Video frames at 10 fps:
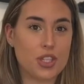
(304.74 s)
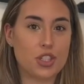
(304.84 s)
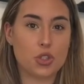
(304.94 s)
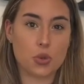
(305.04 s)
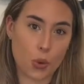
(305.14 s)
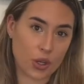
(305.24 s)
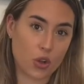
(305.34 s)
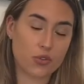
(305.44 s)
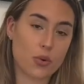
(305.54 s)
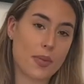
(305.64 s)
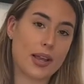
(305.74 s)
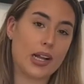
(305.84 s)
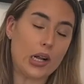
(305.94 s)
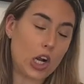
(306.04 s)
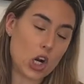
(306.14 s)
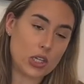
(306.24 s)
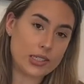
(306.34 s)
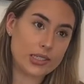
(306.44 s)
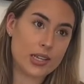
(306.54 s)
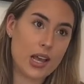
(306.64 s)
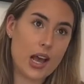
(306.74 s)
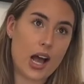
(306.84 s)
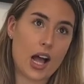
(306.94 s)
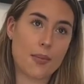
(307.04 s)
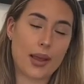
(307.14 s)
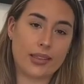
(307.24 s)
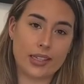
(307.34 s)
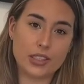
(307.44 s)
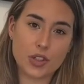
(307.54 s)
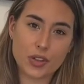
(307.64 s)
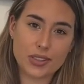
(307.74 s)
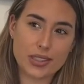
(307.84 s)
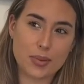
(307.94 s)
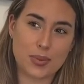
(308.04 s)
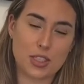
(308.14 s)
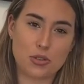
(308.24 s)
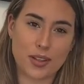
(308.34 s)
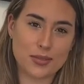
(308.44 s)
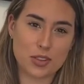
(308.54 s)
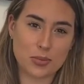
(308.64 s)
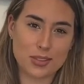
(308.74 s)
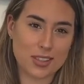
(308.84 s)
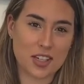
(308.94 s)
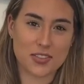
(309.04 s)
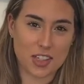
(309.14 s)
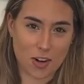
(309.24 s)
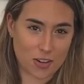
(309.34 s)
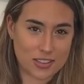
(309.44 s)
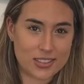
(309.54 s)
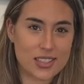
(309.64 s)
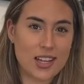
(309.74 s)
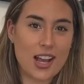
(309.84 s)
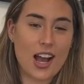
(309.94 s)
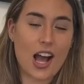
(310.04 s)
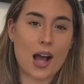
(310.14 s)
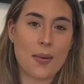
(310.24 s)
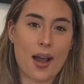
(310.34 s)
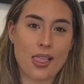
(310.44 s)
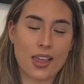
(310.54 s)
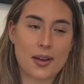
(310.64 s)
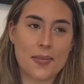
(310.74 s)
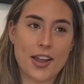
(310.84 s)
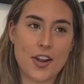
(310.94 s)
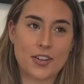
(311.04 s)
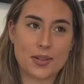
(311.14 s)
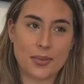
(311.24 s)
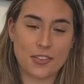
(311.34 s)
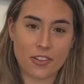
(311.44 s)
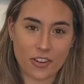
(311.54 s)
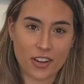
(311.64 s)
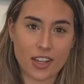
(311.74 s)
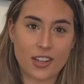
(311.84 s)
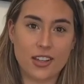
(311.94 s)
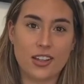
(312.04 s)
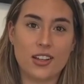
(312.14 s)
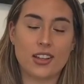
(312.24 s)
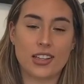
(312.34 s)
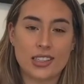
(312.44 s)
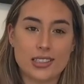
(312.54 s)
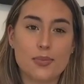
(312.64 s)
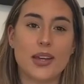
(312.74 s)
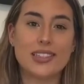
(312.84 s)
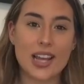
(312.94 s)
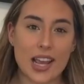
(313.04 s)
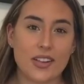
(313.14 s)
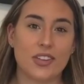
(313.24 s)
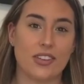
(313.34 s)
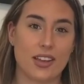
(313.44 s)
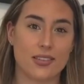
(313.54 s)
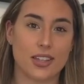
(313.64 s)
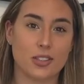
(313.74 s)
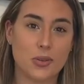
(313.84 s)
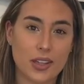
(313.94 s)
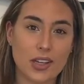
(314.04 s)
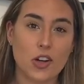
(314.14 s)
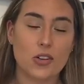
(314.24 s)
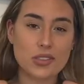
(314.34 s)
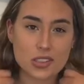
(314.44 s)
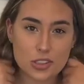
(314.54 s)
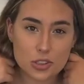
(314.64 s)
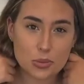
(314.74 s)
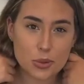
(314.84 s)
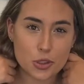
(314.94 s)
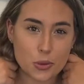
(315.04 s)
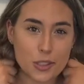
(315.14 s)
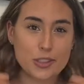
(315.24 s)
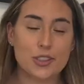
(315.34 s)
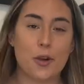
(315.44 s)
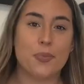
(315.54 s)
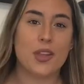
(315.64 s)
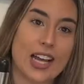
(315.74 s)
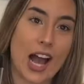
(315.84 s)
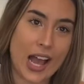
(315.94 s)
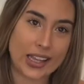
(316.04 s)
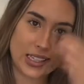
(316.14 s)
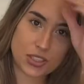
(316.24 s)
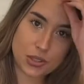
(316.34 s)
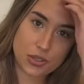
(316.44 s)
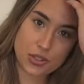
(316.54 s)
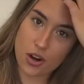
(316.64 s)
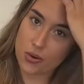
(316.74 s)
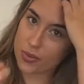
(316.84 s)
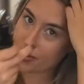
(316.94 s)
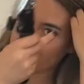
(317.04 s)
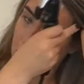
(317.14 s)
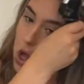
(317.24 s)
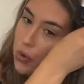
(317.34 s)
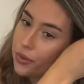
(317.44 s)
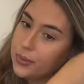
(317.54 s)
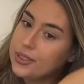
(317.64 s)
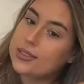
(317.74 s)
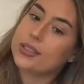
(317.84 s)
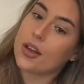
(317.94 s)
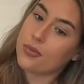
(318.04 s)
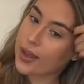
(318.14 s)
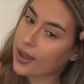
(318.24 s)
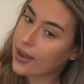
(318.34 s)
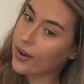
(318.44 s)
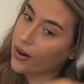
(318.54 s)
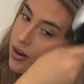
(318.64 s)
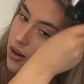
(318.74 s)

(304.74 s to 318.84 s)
the tutorial for my curls. I like to call these like beach waves. They're almost not even curls. I like my hair to be I like to maintain the length. I don't like curls that are super short. So I like to start with the front pieces of my hair,